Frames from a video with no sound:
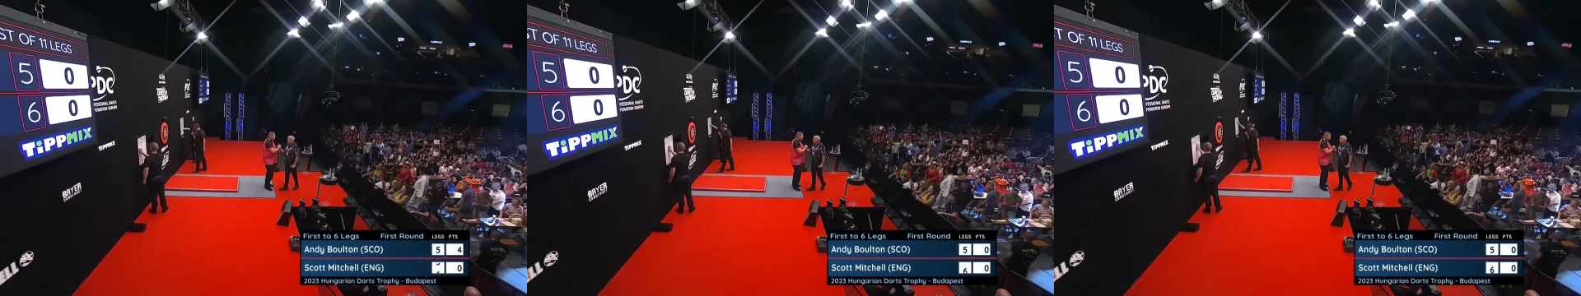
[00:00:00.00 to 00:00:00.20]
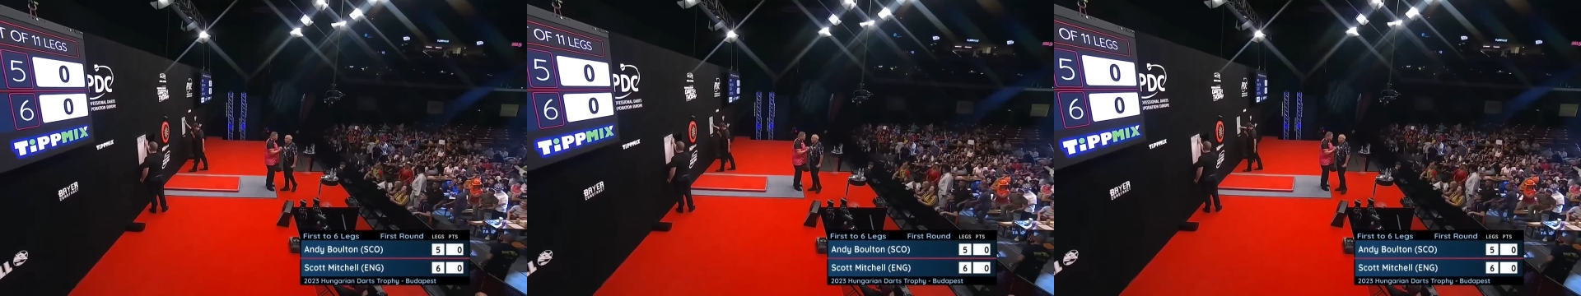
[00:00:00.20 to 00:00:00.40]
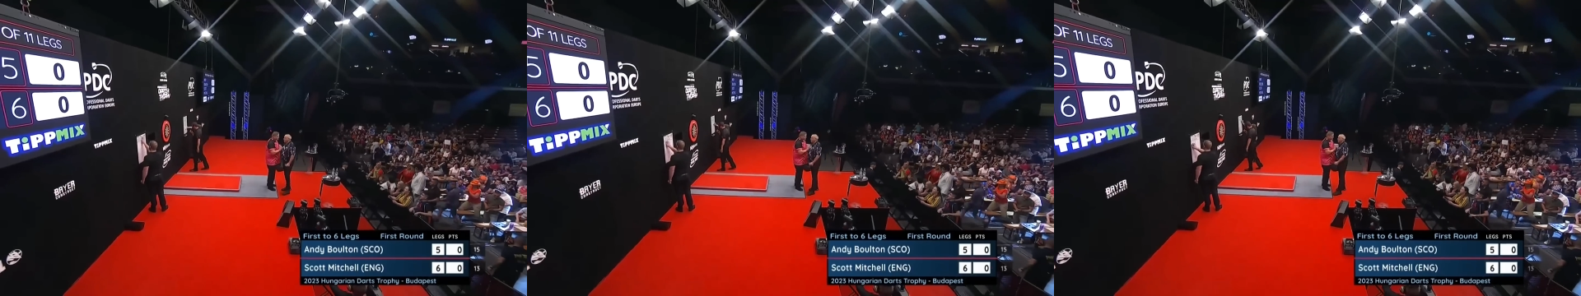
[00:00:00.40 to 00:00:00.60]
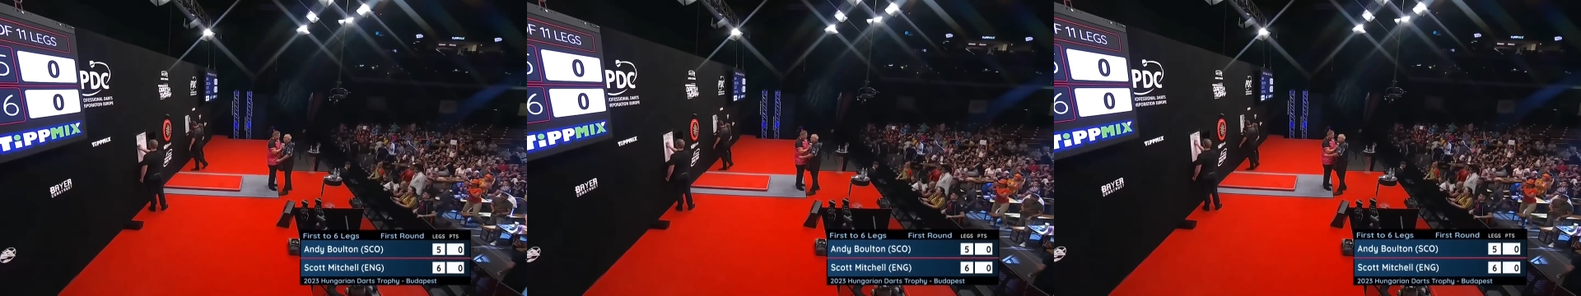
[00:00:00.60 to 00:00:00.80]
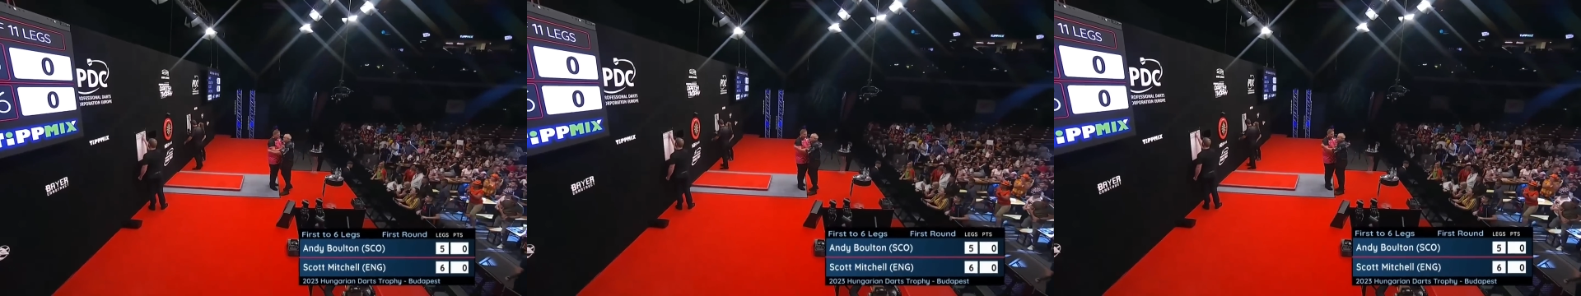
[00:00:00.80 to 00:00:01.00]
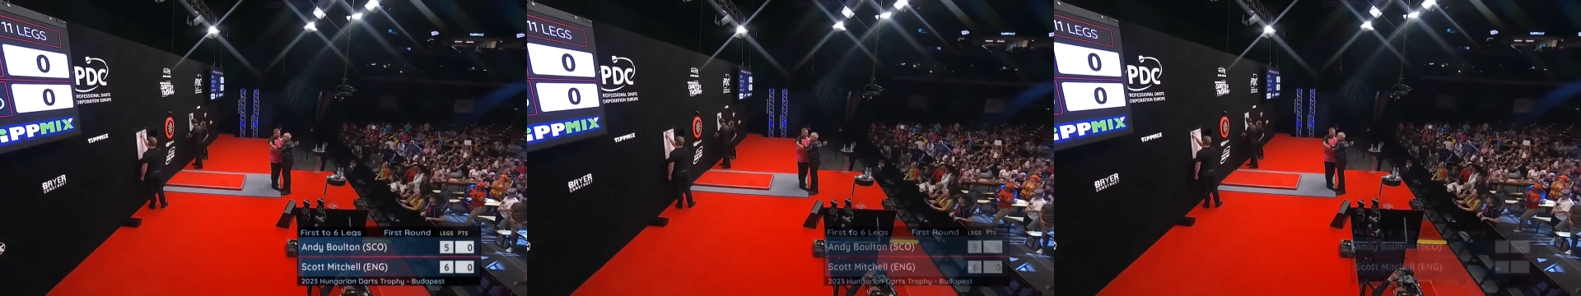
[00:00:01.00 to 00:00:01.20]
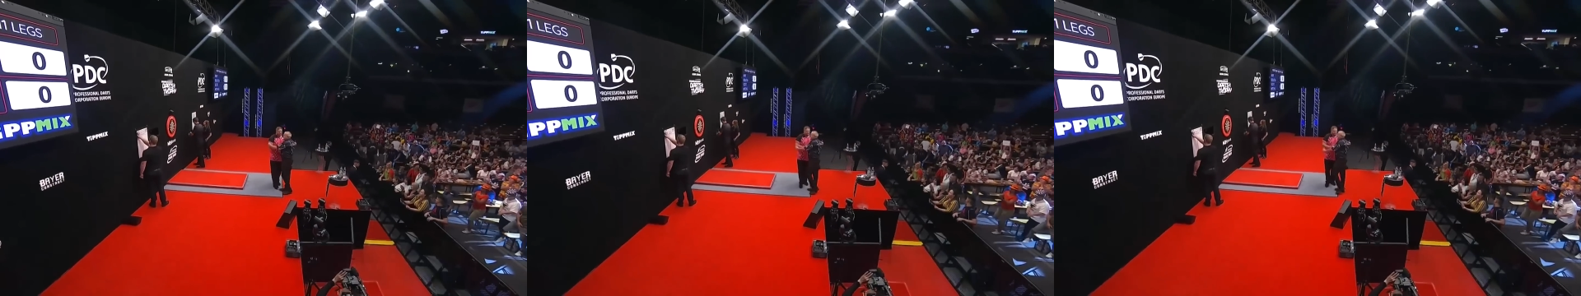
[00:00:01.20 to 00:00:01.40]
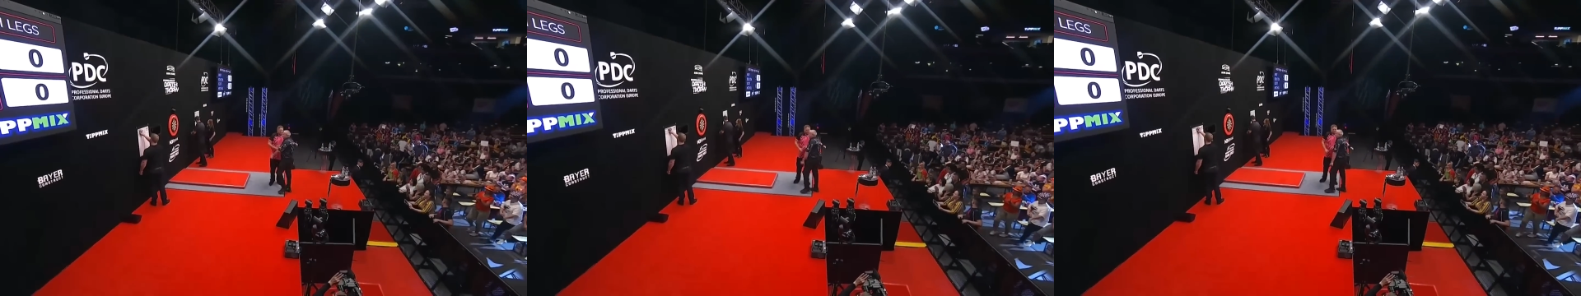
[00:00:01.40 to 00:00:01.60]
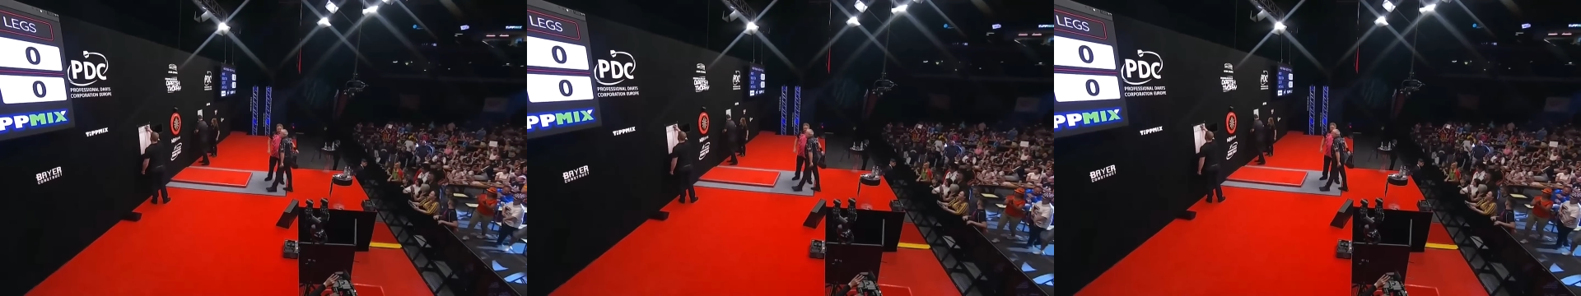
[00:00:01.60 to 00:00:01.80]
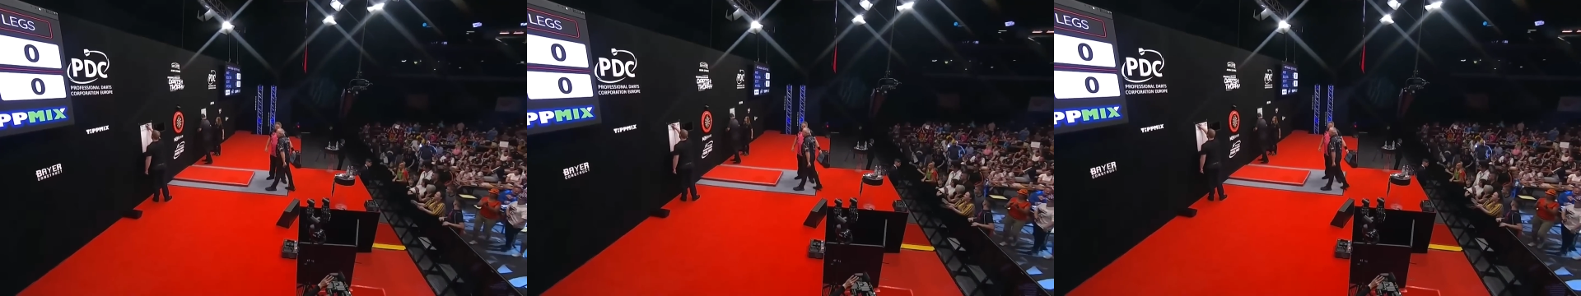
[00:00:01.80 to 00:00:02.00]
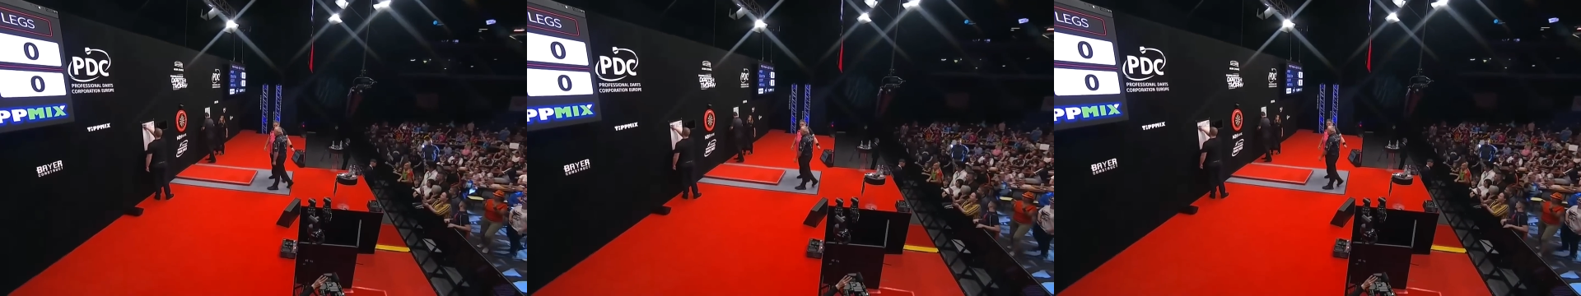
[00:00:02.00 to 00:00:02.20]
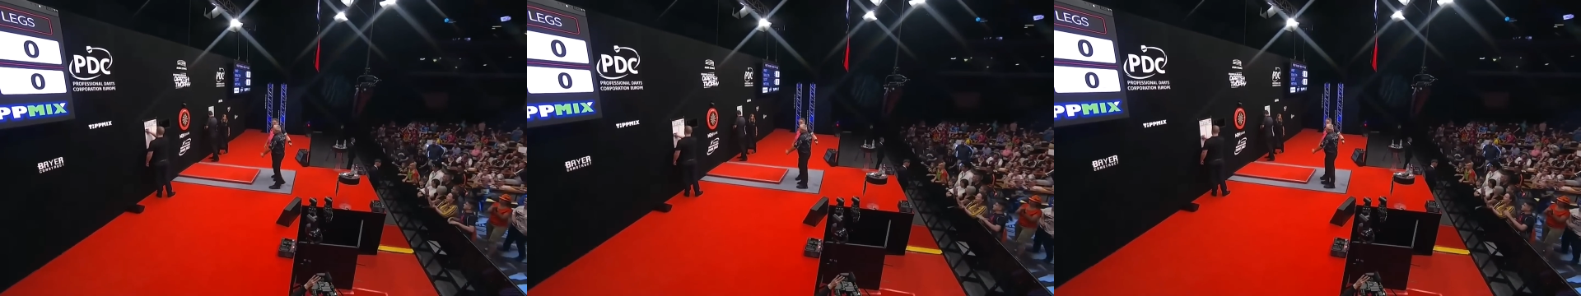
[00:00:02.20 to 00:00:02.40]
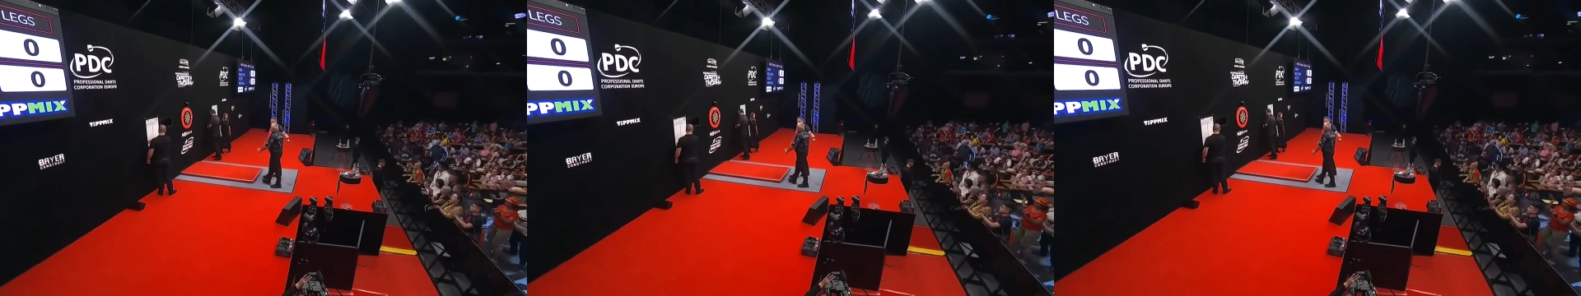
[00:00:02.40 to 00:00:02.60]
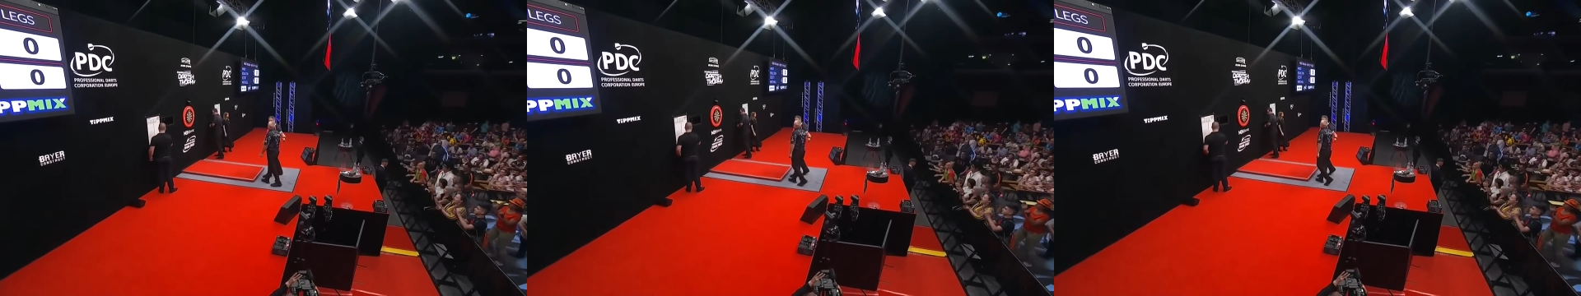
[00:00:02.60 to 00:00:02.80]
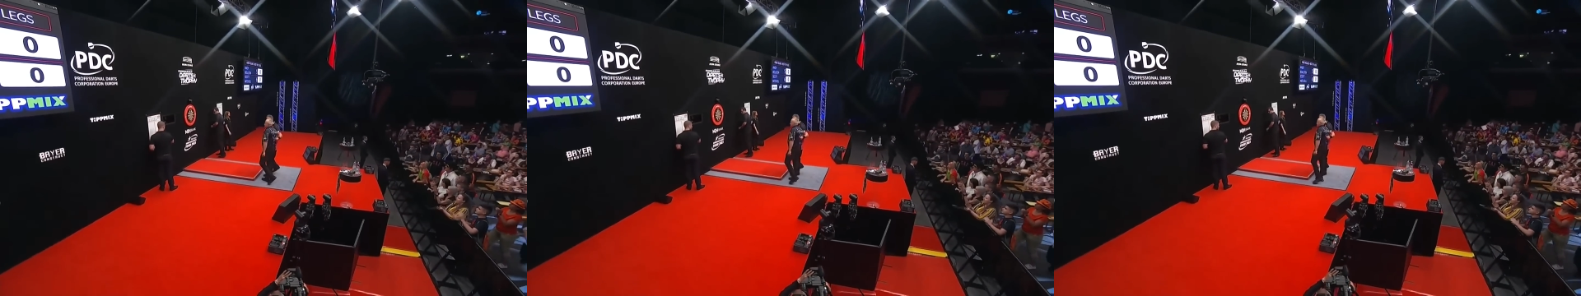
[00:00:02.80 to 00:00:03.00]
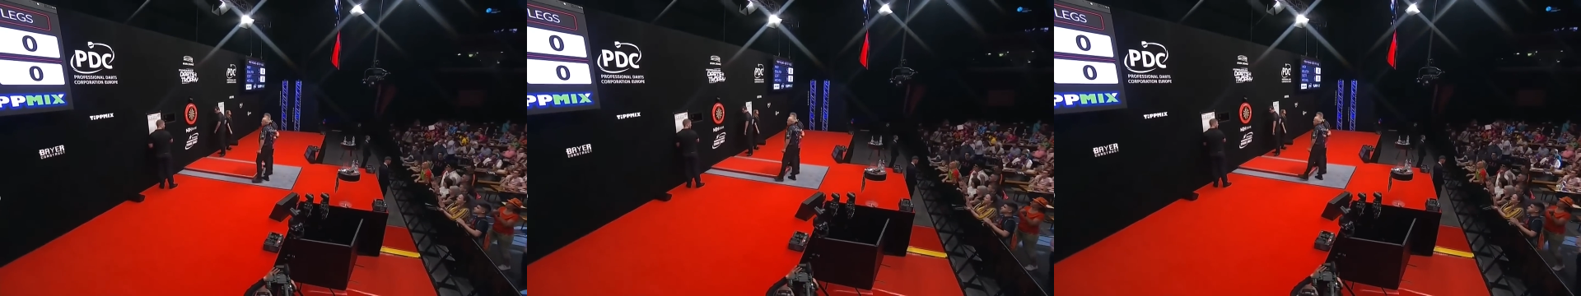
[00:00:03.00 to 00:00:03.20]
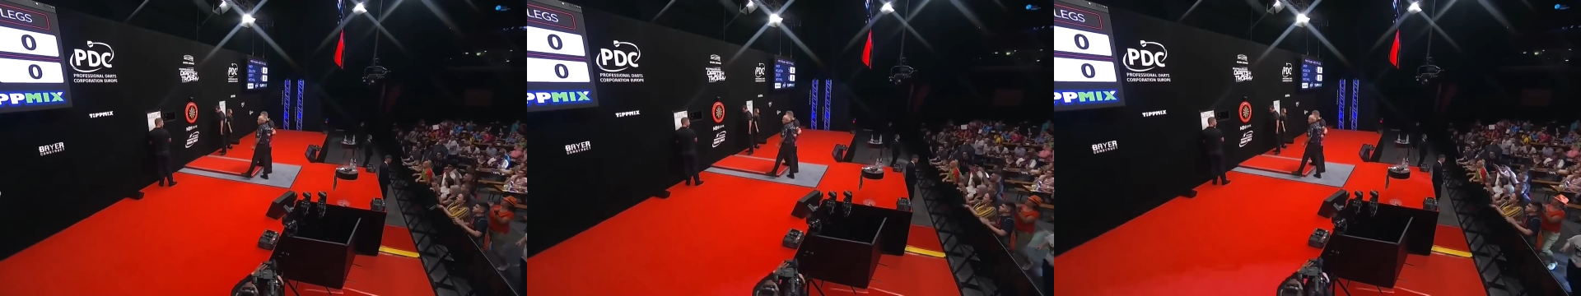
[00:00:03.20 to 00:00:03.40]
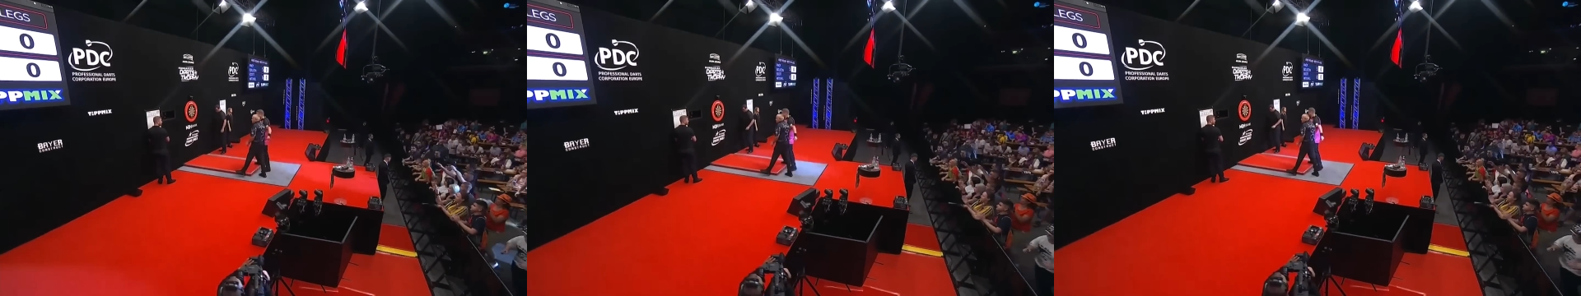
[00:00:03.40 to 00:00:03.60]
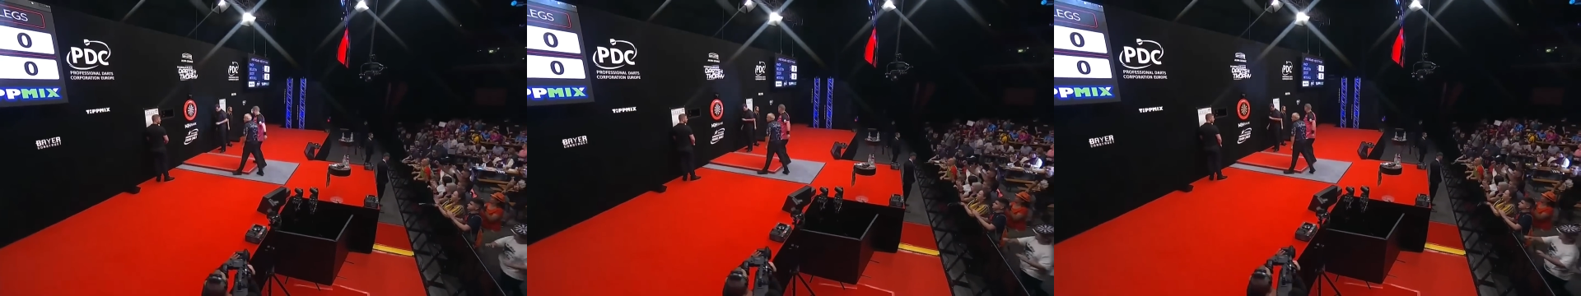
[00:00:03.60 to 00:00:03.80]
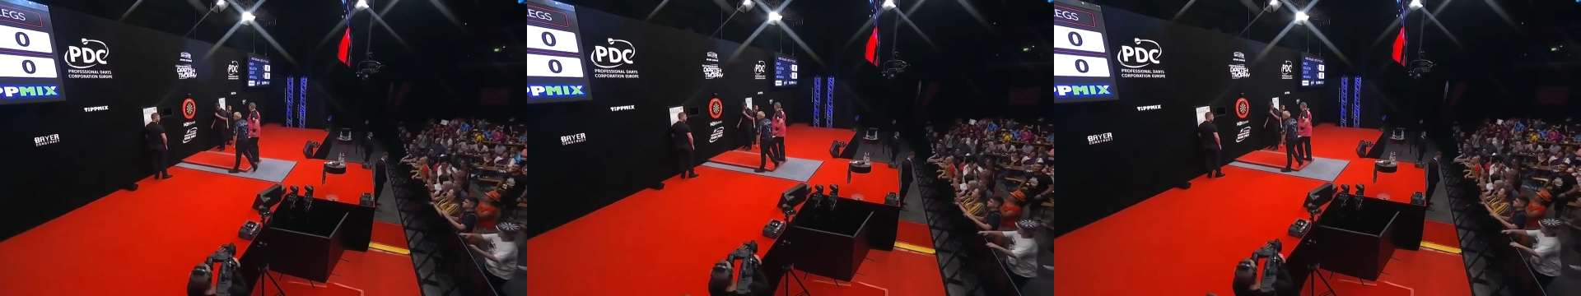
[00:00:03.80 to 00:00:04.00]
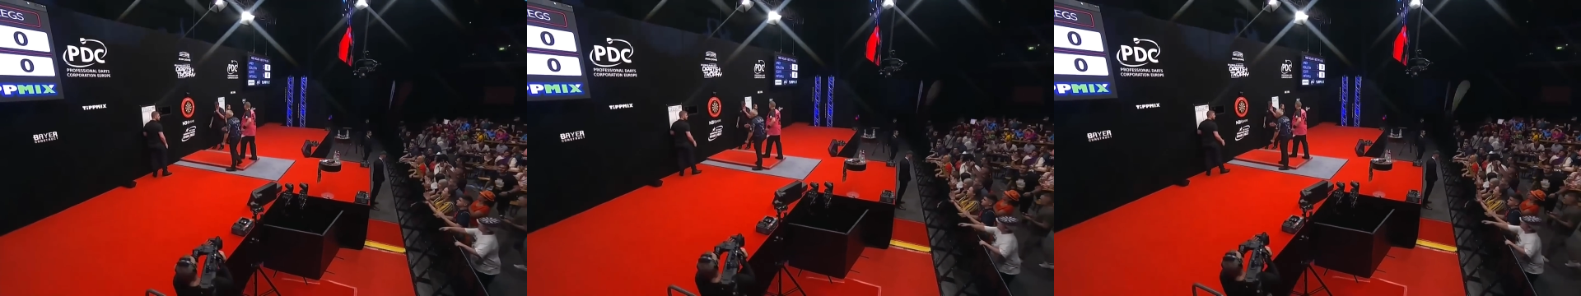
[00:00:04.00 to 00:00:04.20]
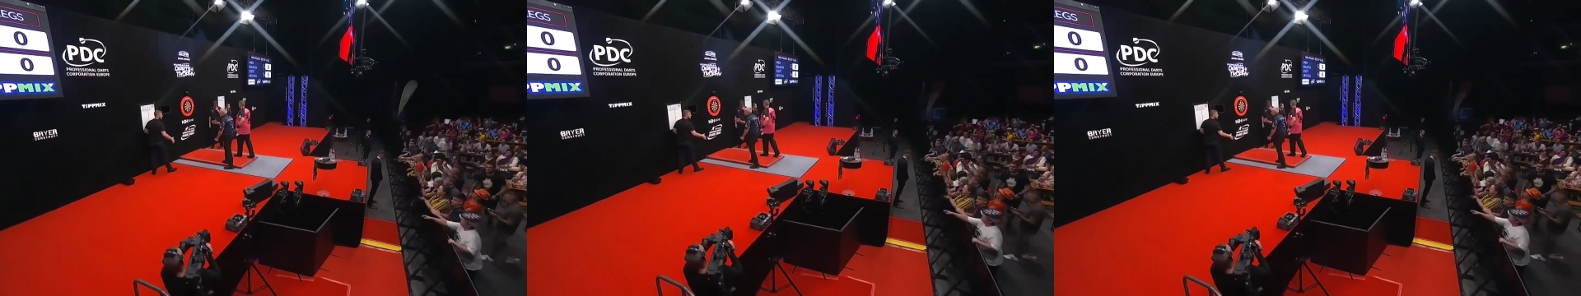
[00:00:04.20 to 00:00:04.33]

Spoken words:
[unreadable: no face in view]